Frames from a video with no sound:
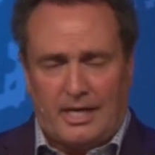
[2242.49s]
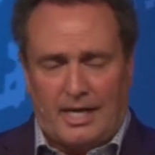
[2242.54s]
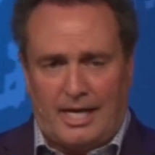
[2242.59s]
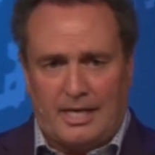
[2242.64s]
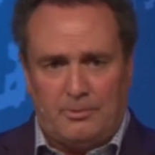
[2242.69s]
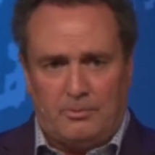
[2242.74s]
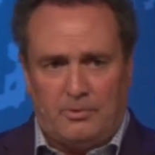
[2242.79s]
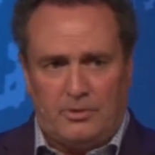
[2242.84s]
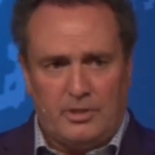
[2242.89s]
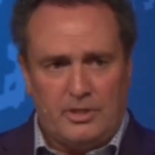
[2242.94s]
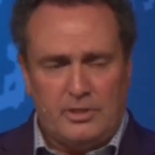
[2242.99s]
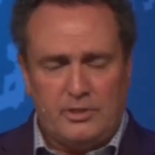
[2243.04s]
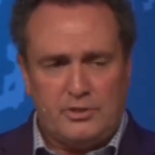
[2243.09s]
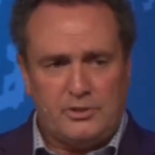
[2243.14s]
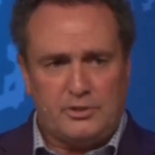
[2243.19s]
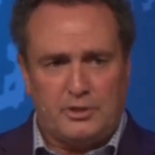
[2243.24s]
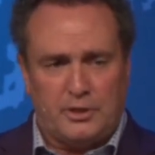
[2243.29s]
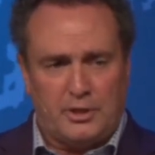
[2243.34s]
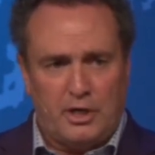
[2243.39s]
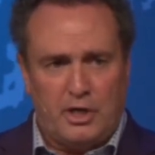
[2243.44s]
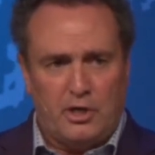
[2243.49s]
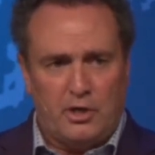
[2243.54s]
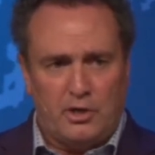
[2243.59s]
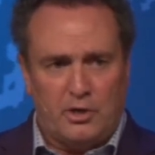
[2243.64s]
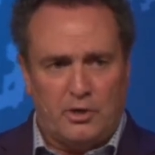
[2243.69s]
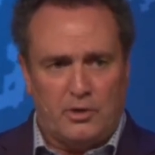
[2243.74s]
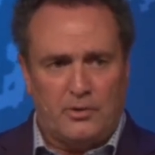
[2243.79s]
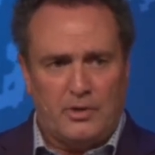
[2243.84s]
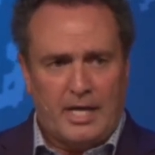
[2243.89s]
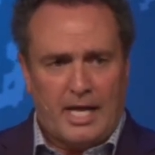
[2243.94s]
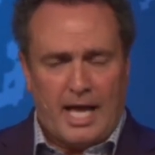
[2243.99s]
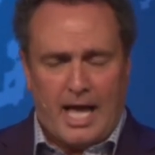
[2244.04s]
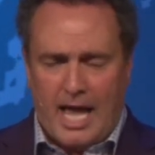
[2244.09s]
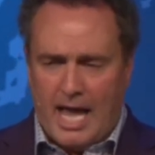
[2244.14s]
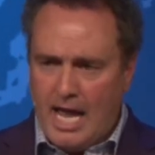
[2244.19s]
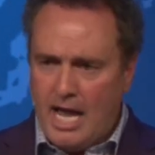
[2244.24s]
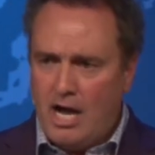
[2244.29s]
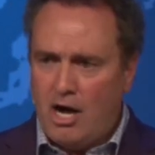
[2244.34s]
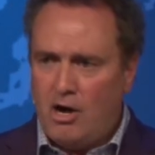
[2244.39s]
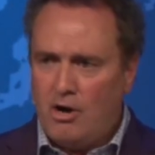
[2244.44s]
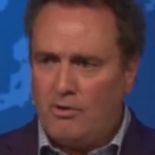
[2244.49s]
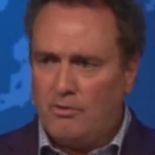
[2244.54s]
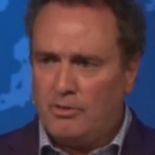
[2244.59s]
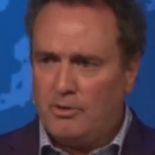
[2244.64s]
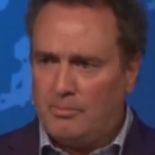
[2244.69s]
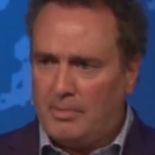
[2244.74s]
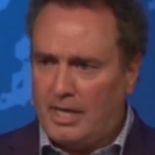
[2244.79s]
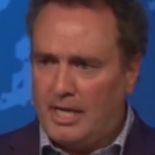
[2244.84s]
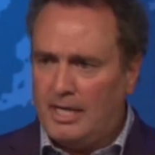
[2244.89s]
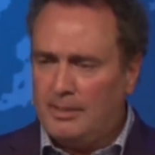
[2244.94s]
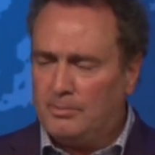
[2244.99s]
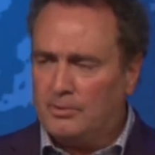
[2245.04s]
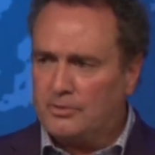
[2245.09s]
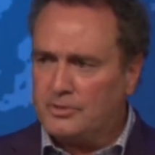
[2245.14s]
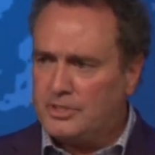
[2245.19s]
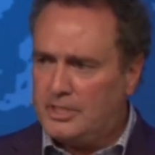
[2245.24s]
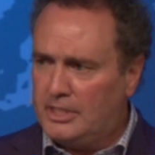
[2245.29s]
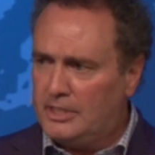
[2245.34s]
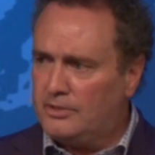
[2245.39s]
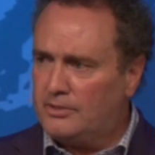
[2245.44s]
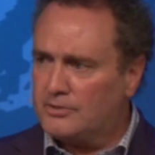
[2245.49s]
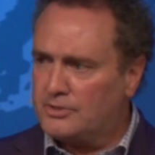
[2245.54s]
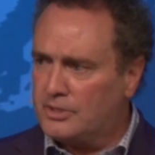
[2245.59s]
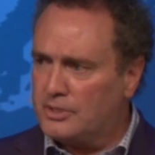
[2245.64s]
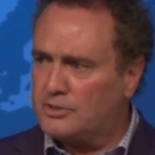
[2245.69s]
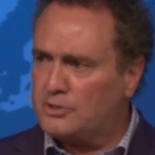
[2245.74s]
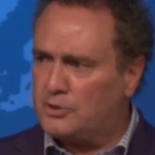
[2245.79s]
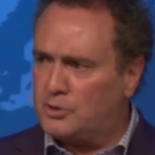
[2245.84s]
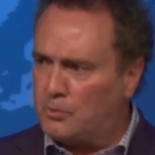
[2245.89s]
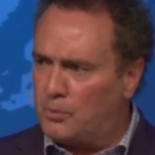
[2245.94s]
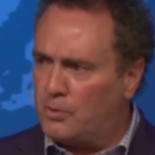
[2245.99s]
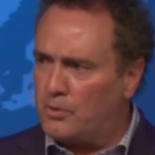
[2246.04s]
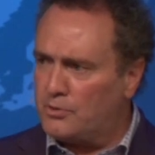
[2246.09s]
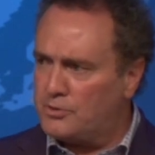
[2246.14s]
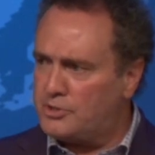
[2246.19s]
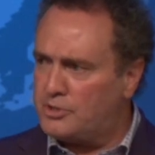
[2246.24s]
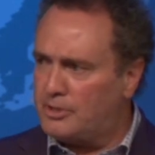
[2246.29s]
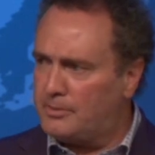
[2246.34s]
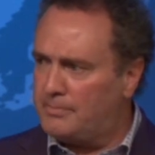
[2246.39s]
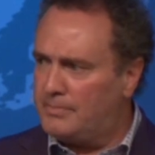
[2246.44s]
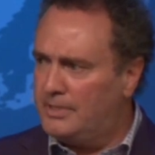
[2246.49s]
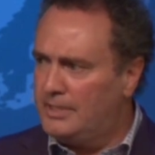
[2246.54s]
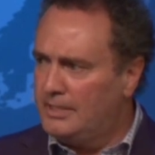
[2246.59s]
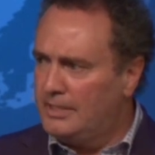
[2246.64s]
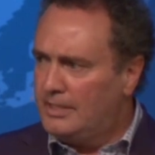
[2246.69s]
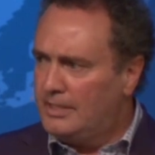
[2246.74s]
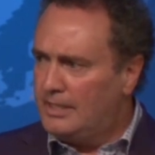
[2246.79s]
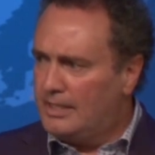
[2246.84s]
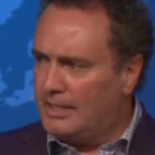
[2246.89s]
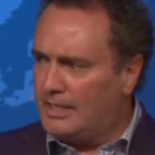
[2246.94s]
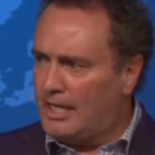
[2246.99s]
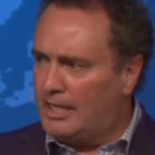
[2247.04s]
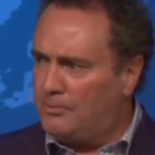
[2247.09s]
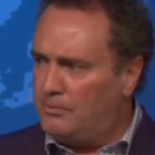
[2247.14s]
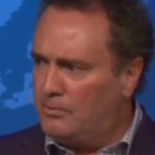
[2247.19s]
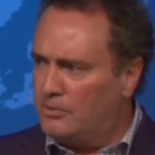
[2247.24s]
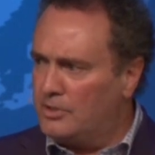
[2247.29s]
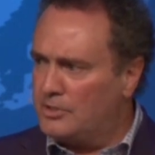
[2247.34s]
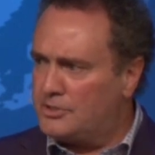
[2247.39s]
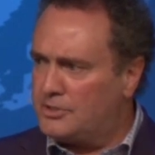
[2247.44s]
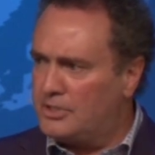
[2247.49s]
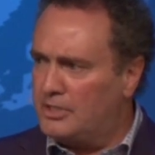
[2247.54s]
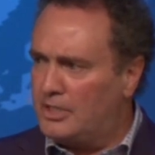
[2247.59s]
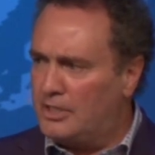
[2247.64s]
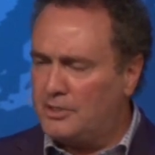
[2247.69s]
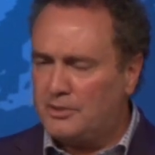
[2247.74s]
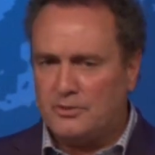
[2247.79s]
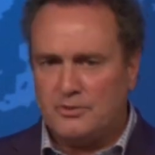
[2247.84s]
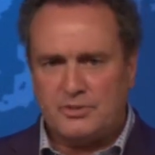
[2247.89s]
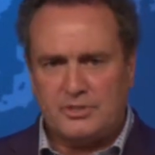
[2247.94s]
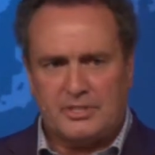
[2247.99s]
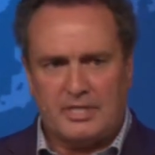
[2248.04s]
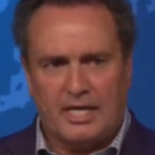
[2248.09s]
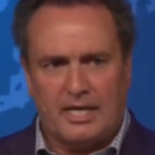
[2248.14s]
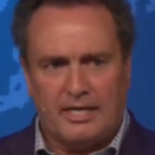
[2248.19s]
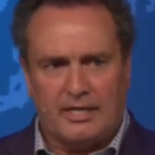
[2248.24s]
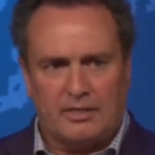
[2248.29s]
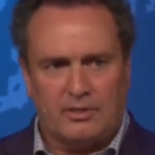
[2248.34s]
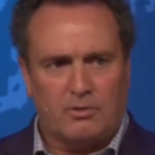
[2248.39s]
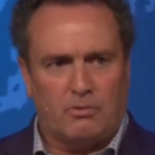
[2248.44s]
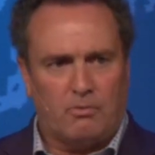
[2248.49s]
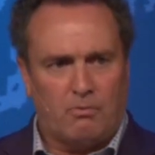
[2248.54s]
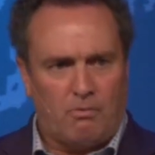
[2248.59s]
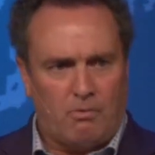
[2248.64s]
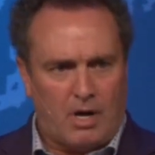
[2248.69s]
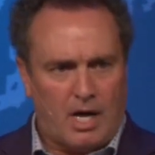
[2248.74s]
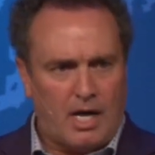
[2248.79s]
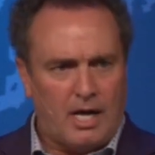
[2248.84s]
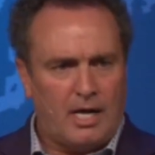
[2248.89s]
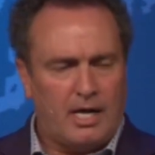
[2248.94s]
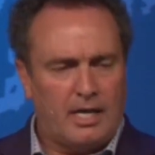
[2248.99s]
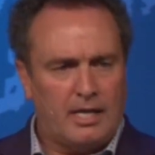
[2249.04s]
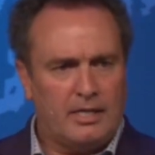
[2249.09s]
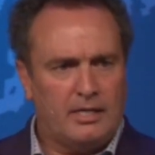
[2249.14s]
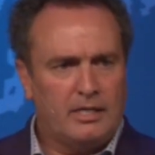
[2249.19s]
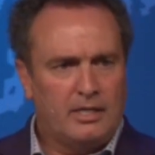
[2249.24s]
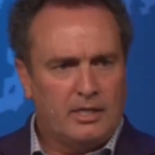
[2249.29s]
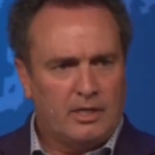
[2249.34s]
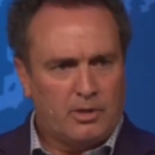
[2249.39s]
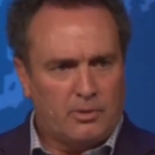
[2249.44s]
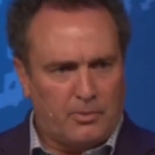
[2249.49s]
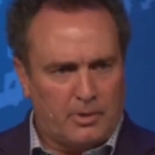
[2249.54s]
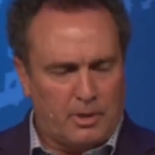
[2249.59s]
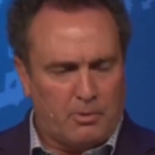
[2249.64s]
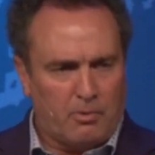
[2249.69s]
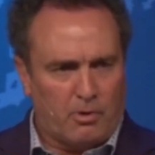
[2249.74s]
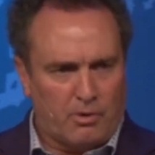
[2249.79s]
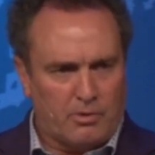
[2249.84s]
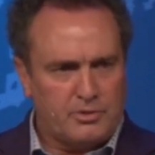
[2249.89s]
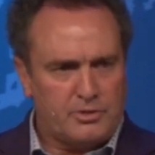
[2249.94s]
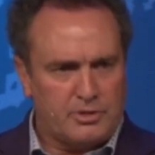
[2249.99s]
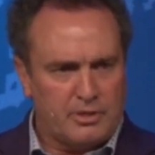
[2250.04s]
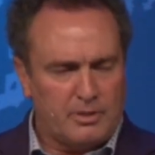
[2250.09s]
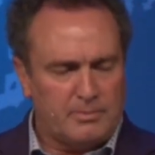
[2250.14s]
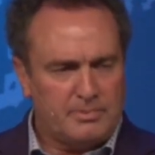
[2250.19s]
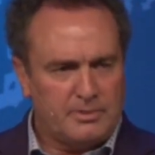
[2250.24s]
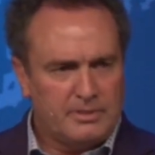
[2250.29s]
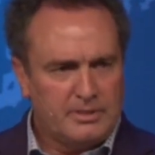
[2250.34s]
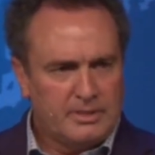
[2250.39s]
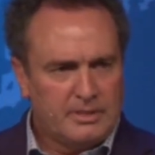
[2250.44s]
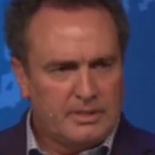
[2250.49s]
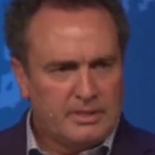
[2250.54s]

I want us to know how the Bible tells us to worship, and I want us to understand why we worship.